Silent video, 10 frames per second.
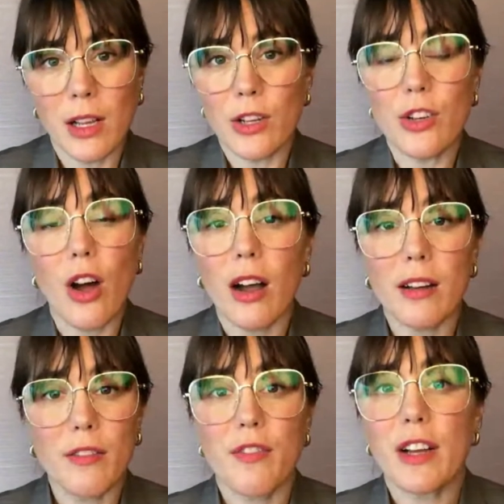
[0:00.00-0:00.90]

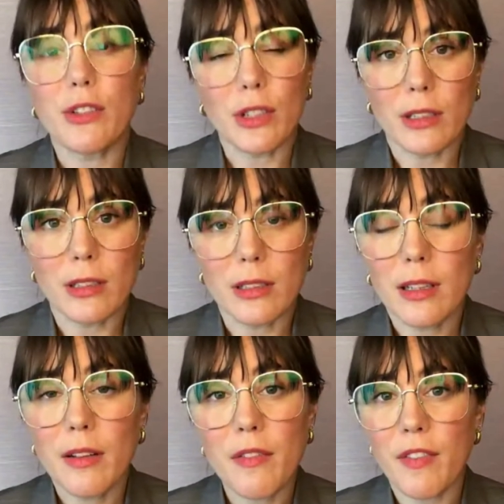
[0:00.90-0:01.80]

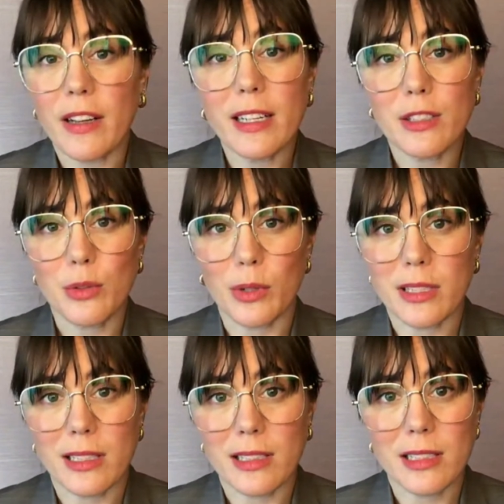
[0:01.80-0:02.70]
non-federal funding
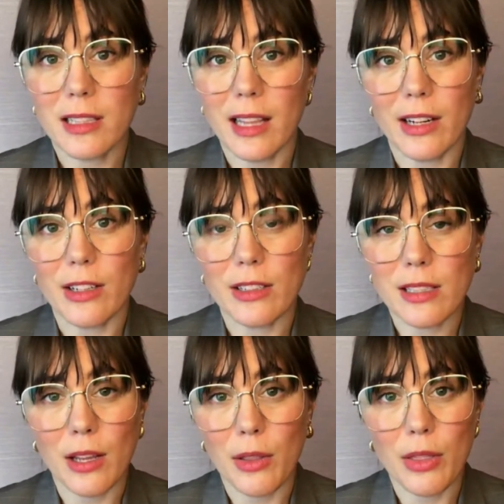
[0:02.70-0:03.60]
sources,
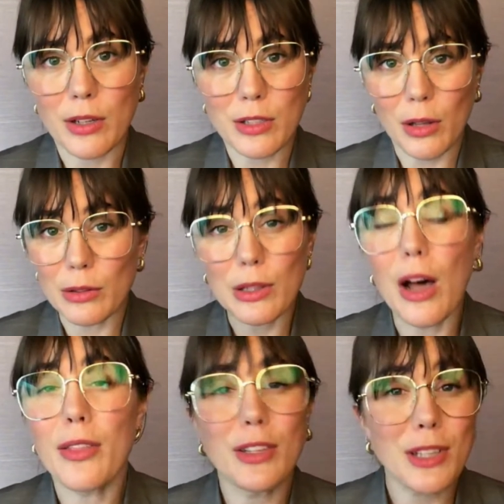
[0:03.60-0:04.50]
there's a
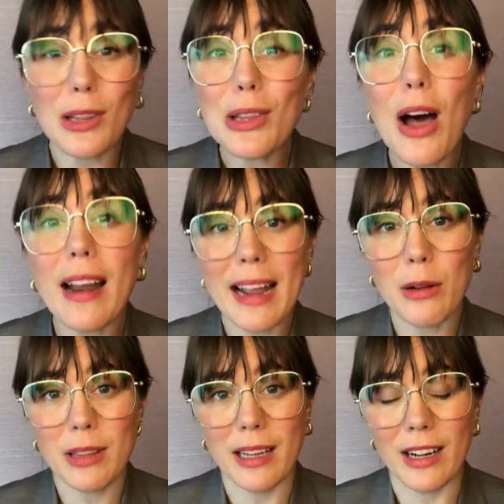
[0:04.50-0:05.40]
lot
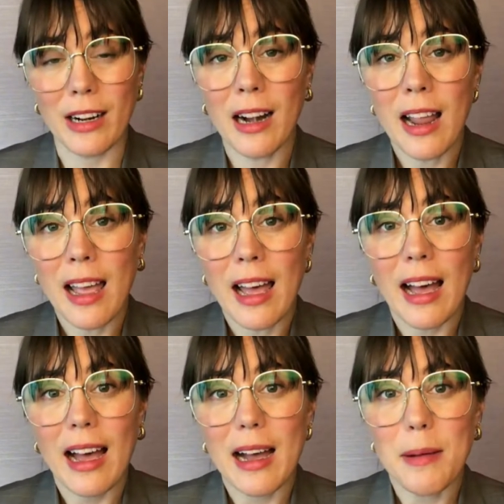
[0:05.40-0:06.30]
out there,
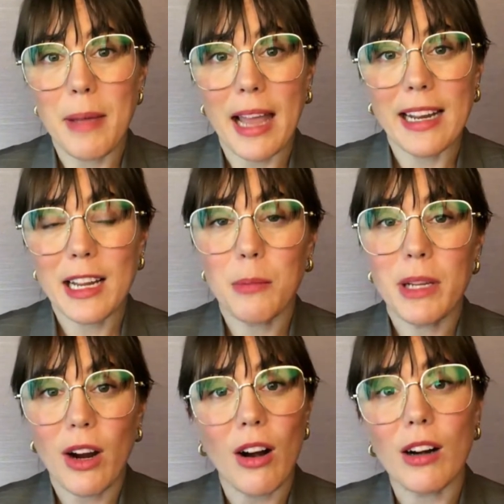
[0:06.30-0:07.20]
and it can
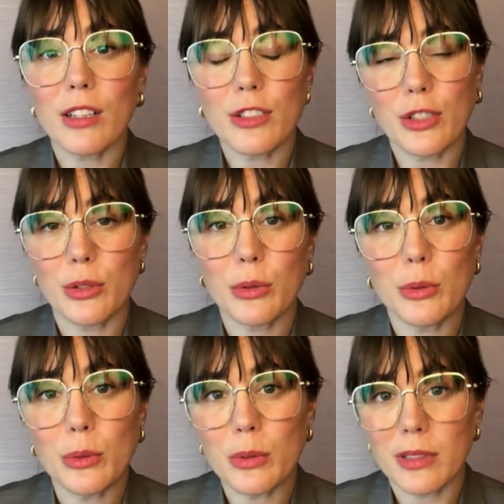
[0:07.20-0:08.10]
be hard
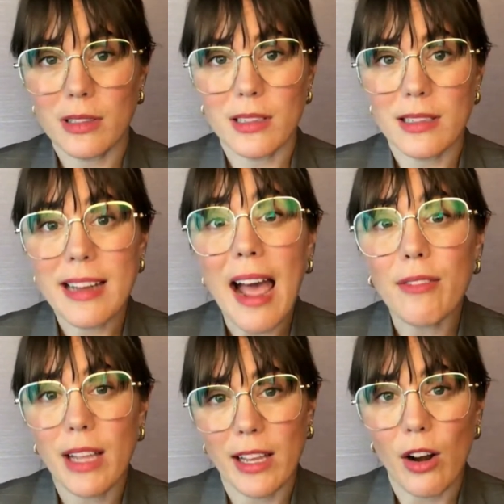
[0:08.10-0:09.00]
to
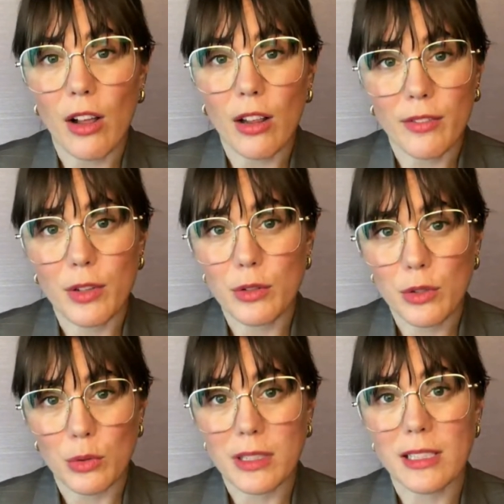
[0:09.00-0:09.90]
navigate all of those
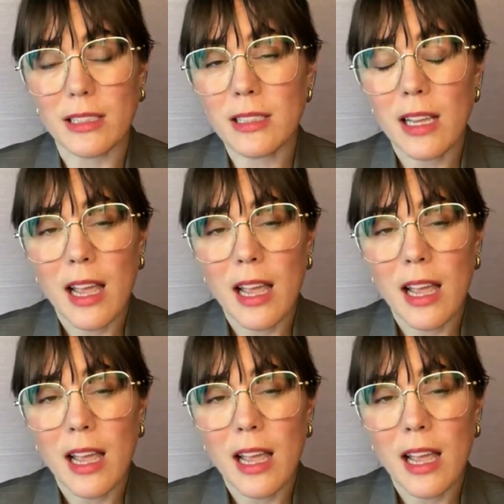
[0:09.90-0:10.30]
sources.